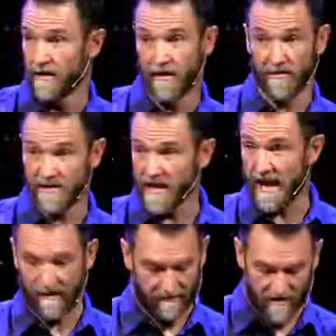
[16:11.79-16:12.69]
Here's the
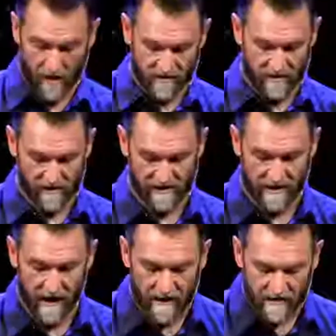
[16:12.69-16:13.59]
negative. Don't do this.
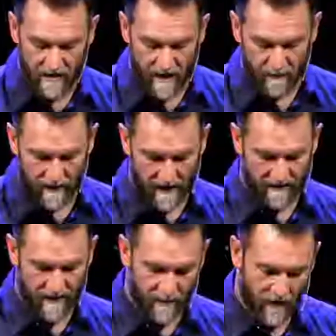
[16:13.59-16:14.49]
Do not be like
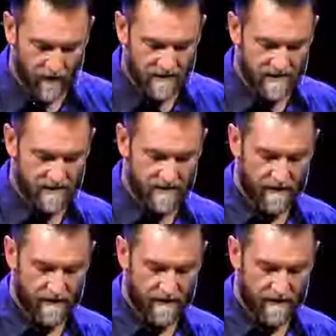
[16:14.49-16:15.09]
the hypocrites,